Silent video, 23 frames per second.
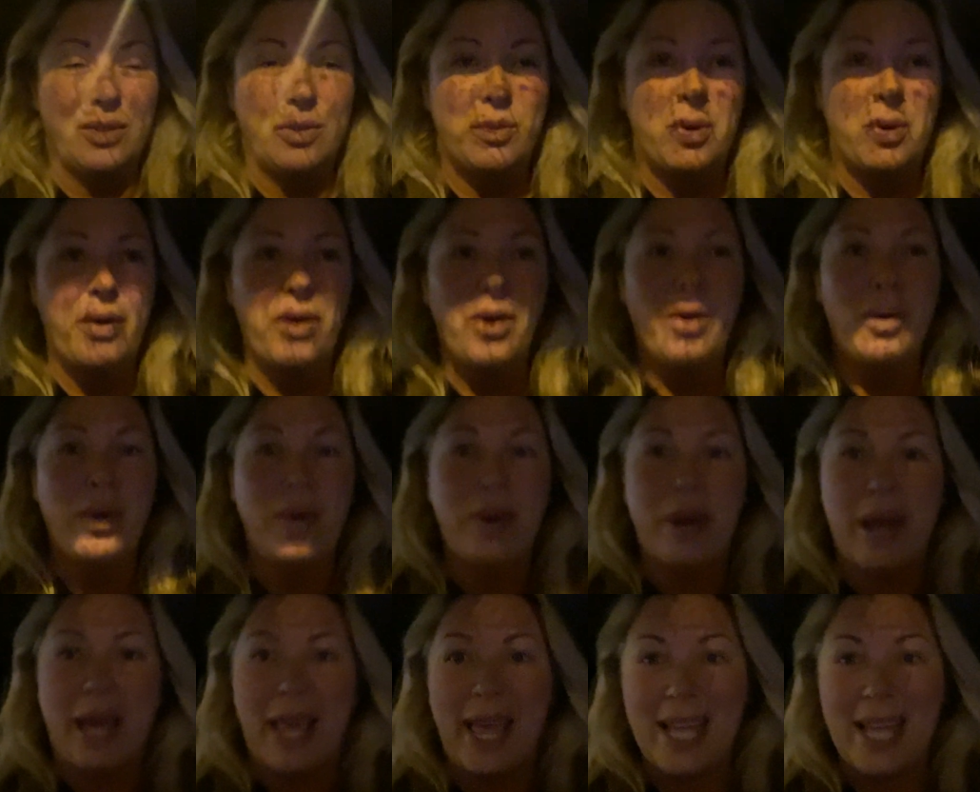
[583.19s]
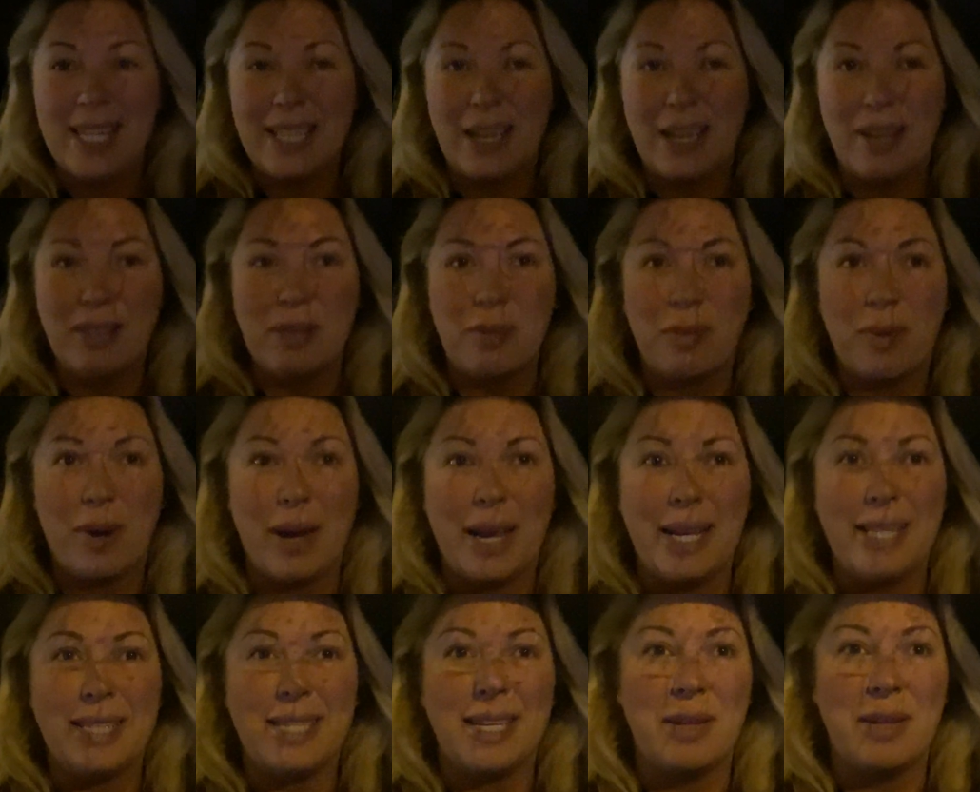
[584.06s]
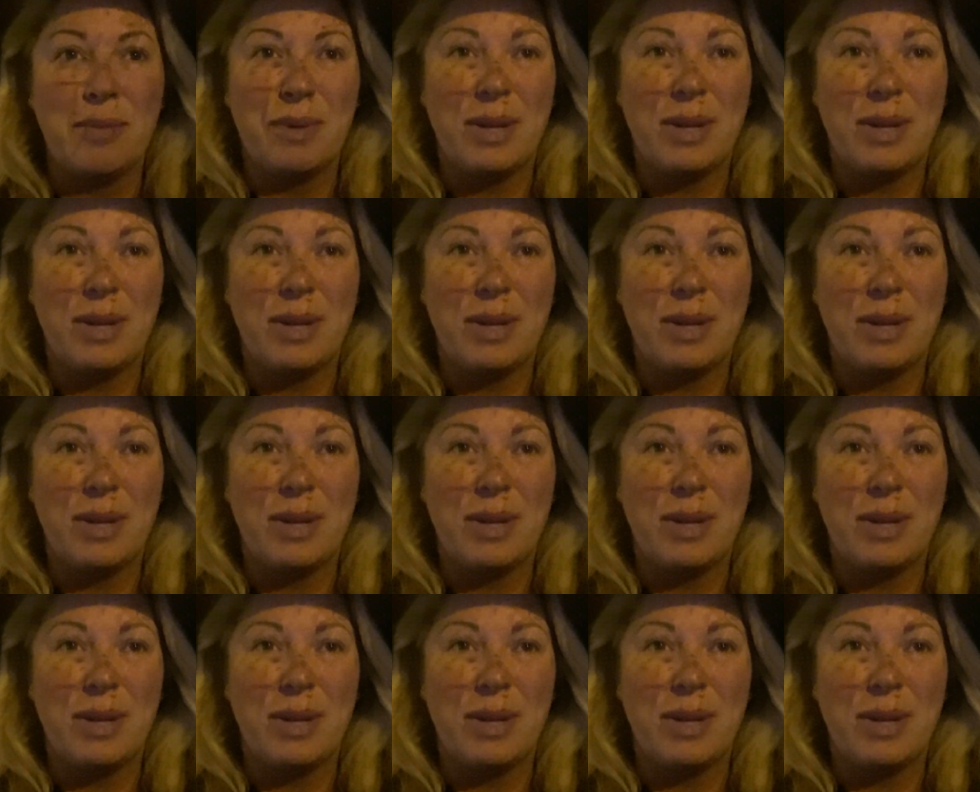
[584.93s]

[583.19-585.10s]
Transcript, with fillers: tomorrow when I head down to Brighton,